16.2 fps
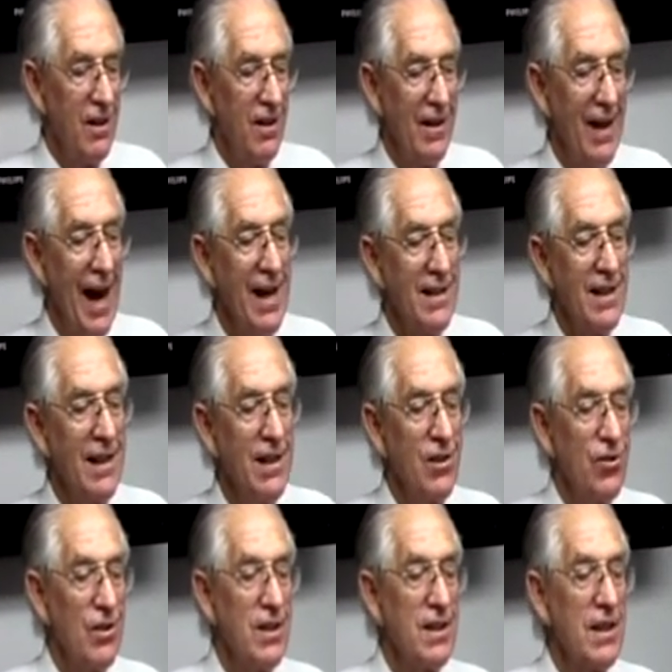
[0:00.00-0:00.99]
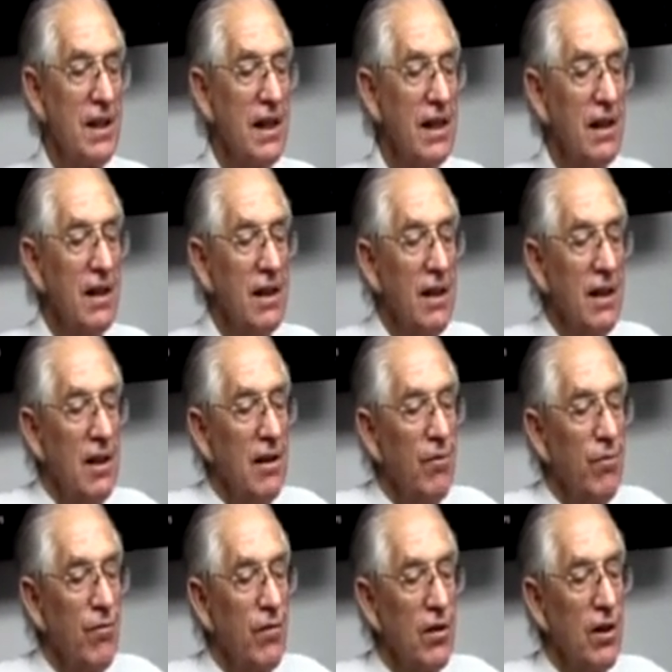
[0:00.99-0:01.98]
That's interesting.
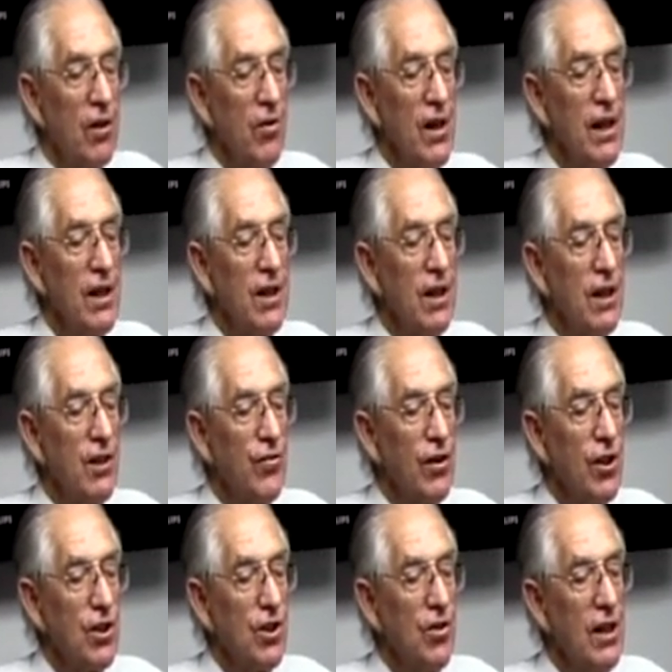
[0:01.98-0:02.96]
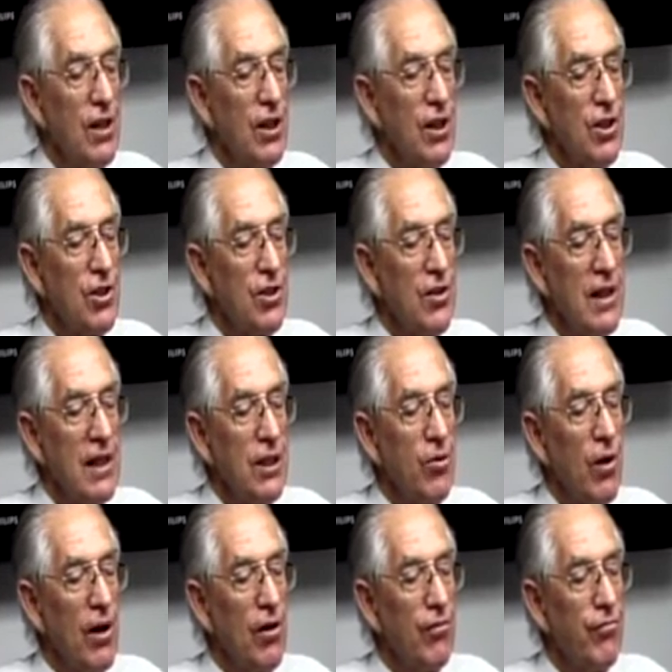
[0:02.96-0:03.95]
Corinthians, 1 Corinthians
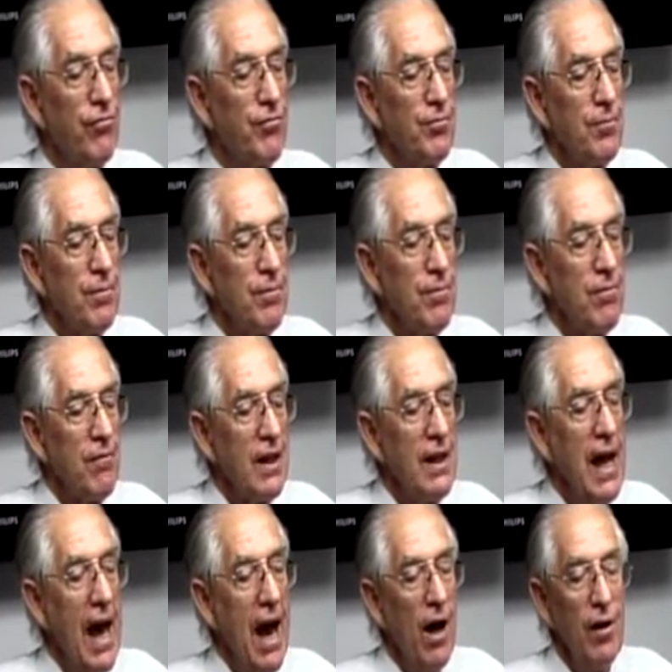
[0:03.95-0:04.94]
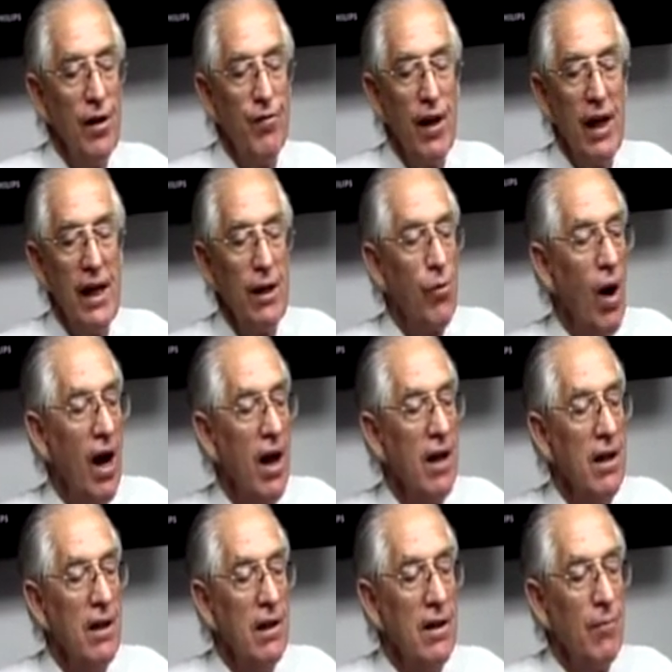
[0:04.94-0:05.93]
3:12. Now, if
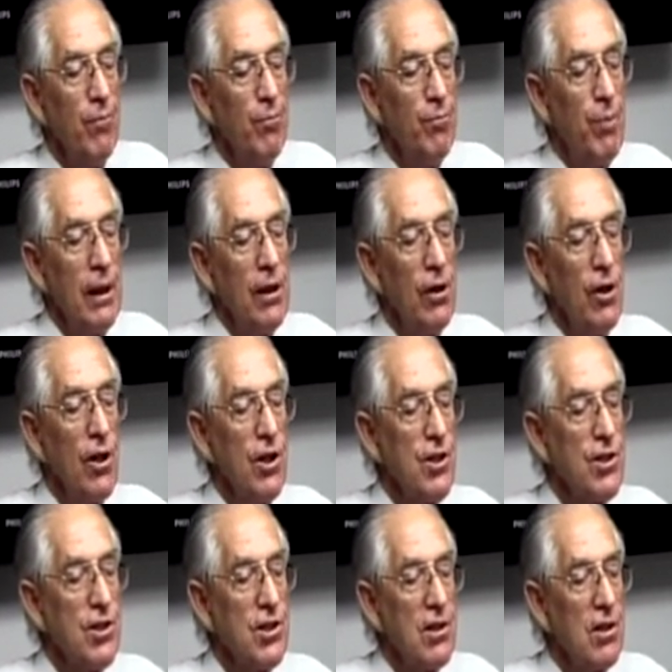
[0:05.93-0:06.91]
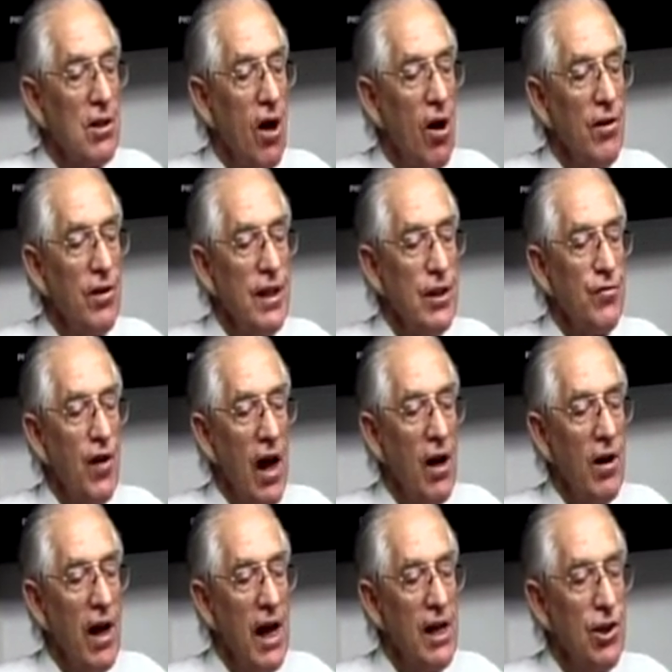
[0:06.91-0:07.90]
anyone builds on this
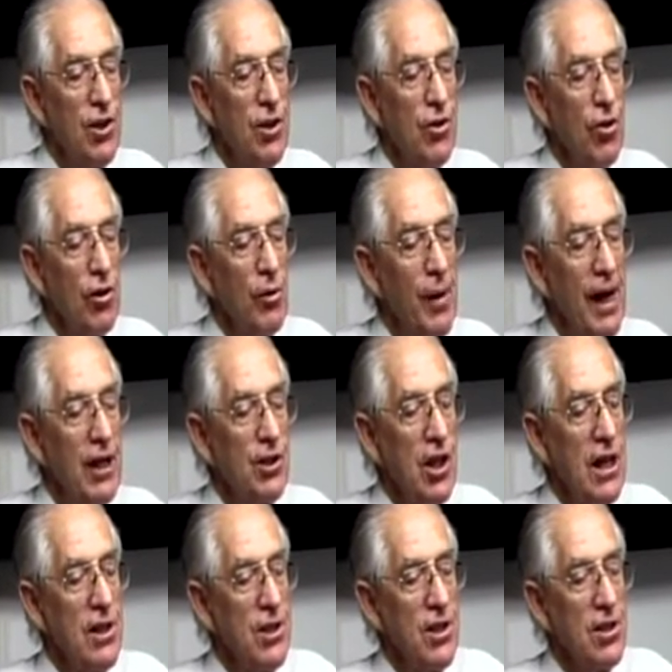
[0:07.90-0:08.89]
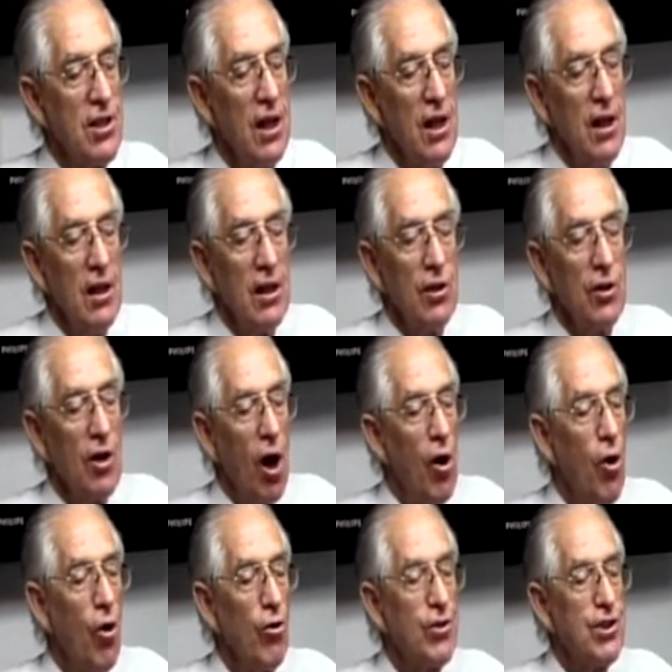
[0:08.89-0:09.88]
foundation, talking about Jesus,
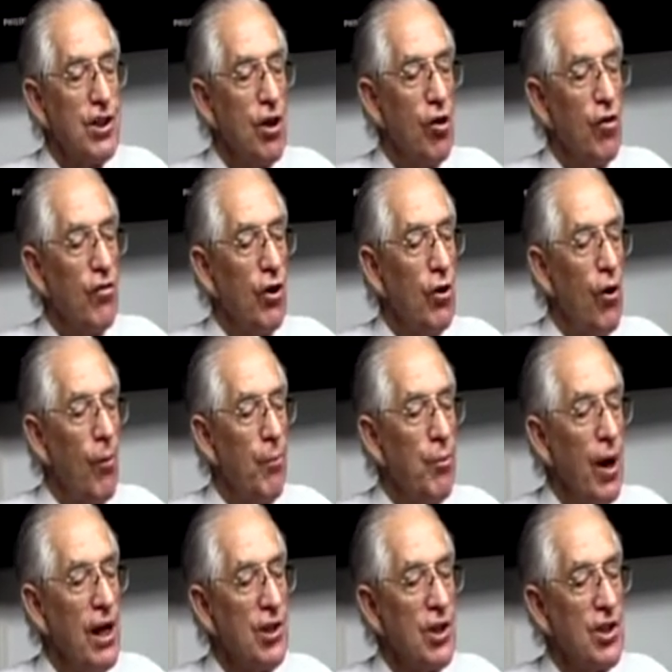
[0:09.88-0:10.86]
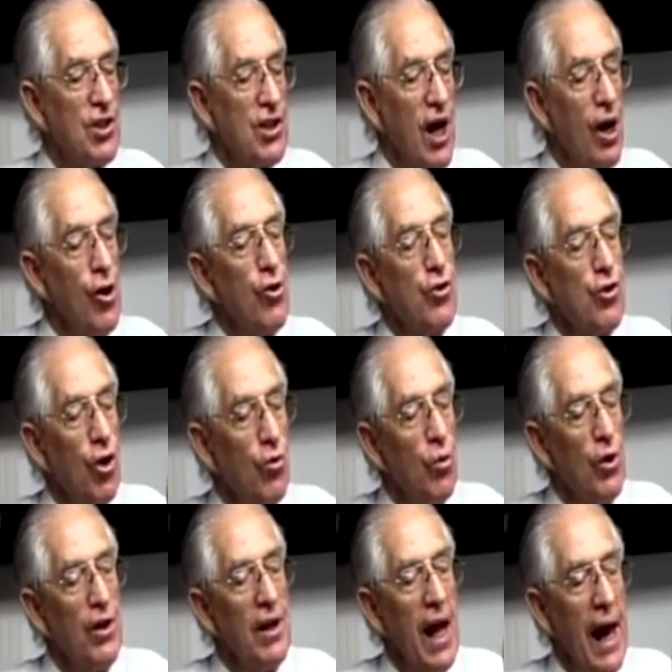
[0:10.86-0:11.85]
gold, silver, or precious stones, or
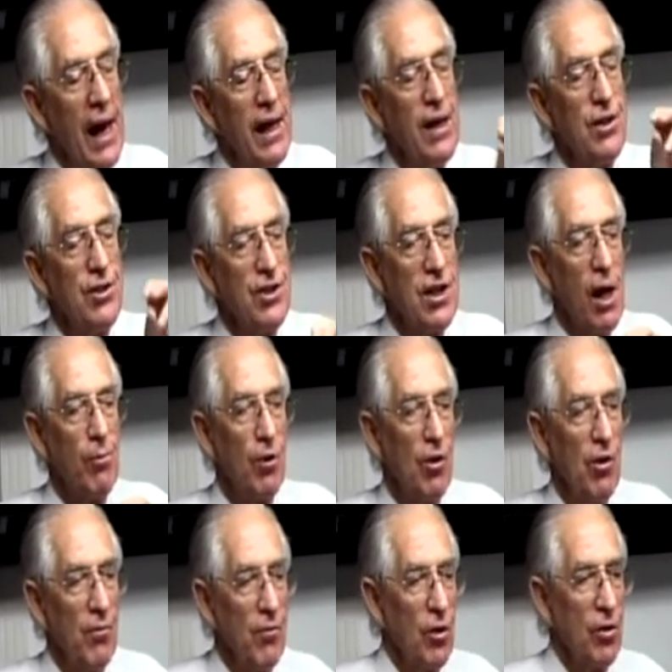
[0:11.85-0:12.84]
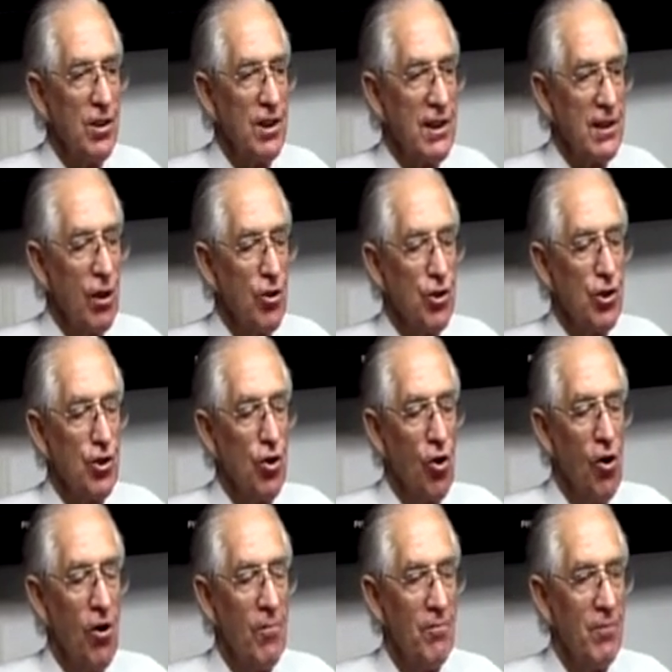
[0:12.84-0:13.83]
wood, hay, and stubble, or
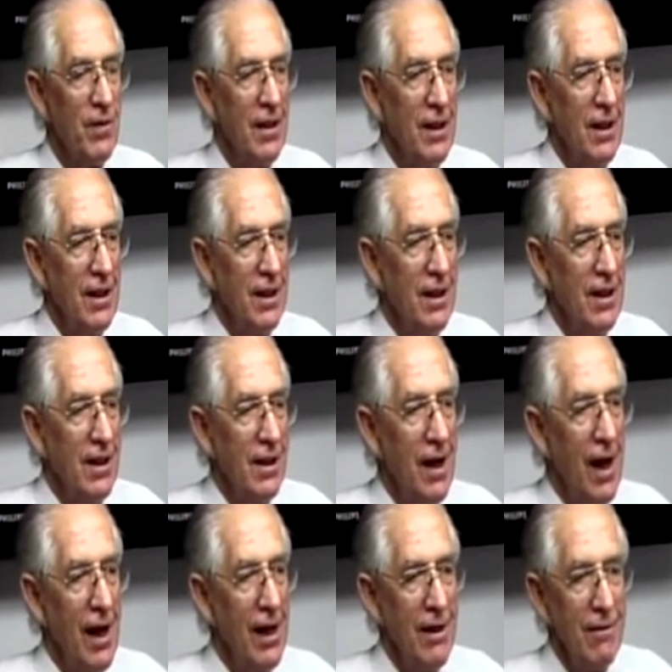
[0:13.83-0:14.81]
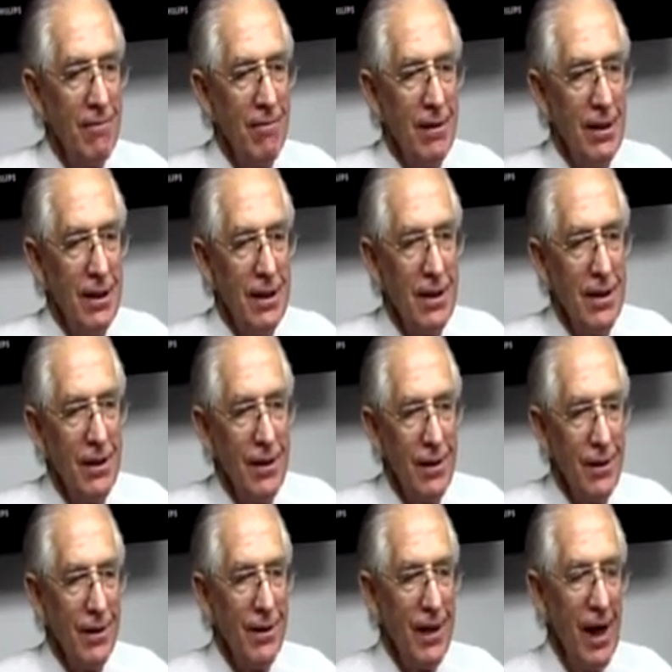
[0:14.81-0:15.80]
straw, right?
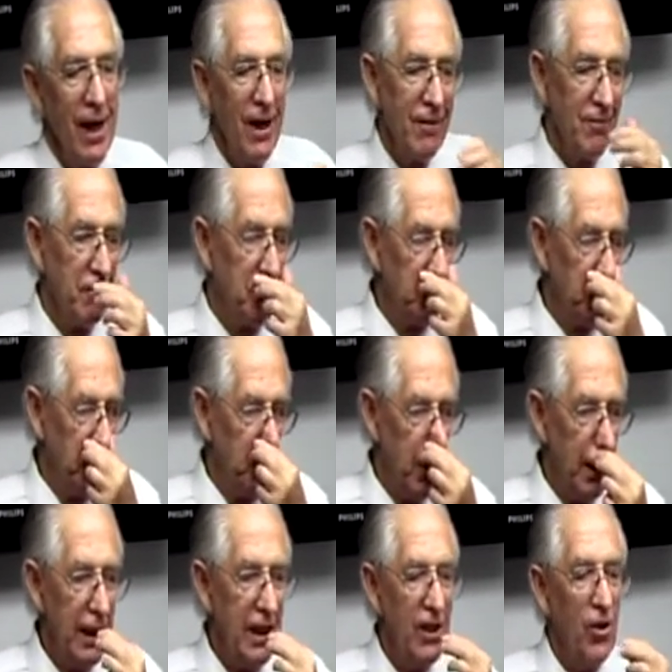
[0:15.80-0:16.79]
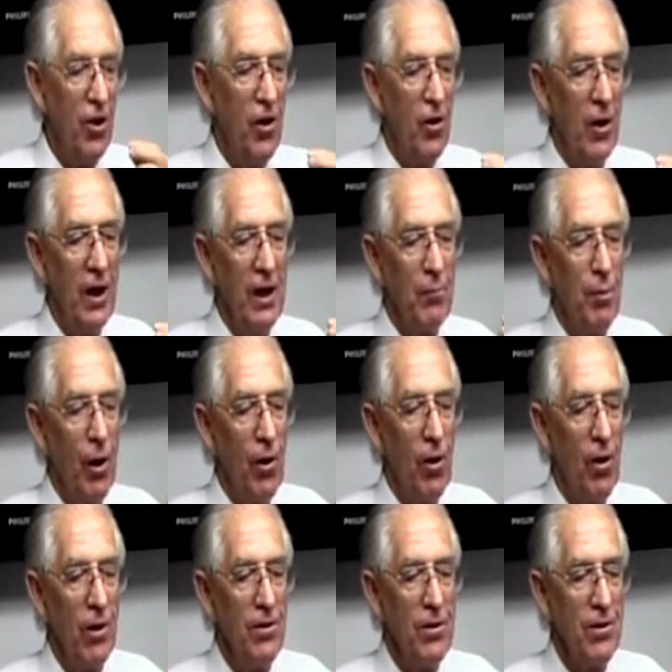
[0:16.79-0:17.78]
Now, what are you doing,
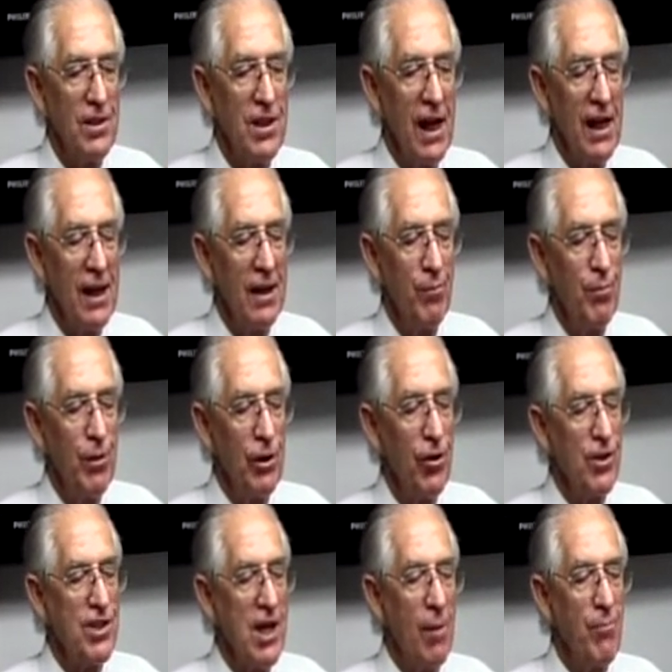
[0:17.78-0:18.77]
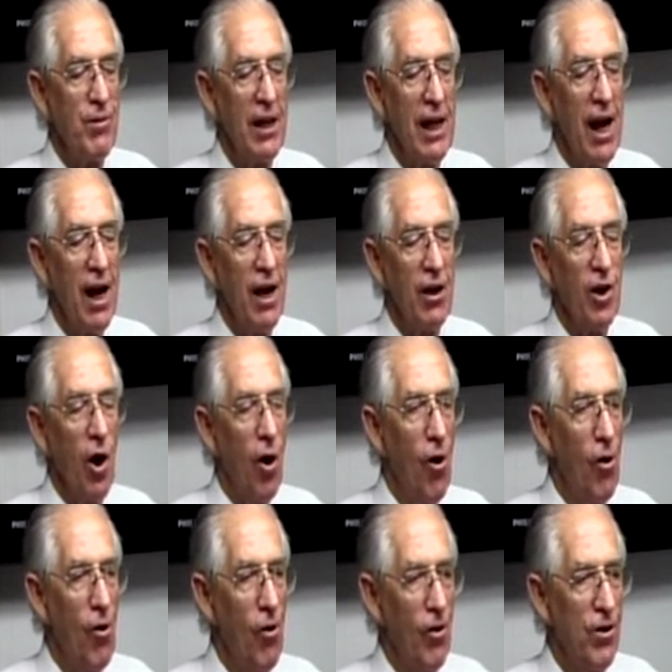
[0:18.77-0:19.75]
Paul? You're saying build something out of
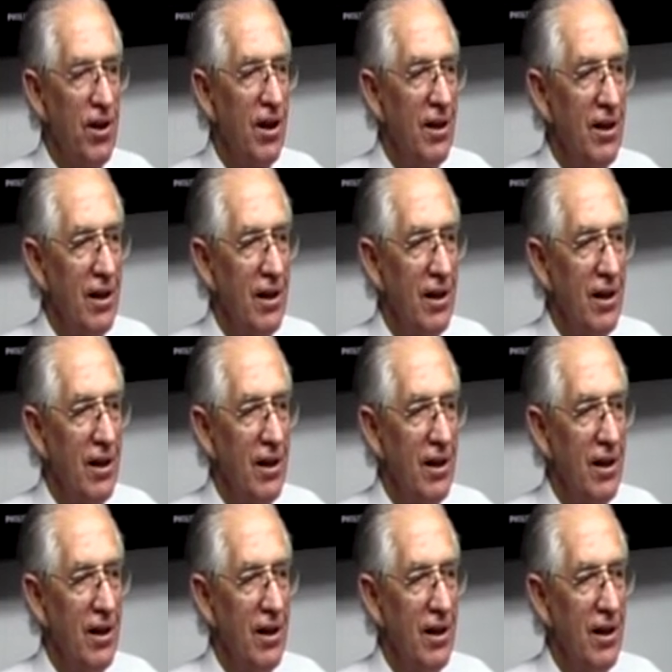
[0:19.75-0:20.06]
gold?